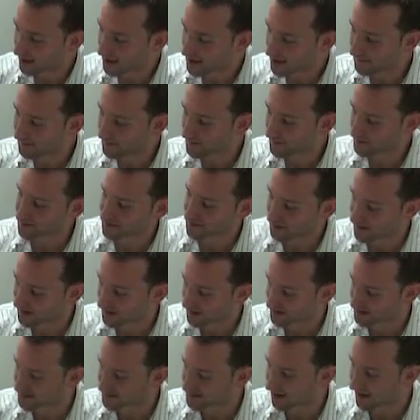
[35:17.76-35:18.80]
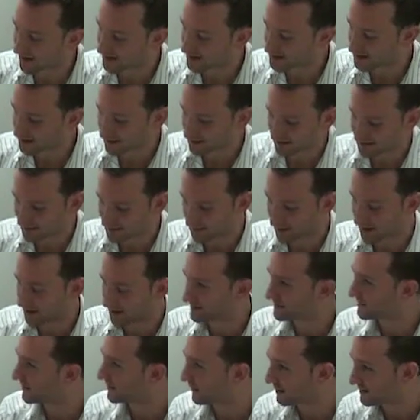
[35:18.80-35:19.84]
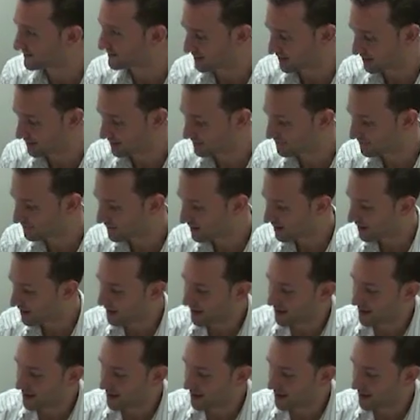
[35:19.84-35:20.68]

he fills it in and signs it because the money's going to him,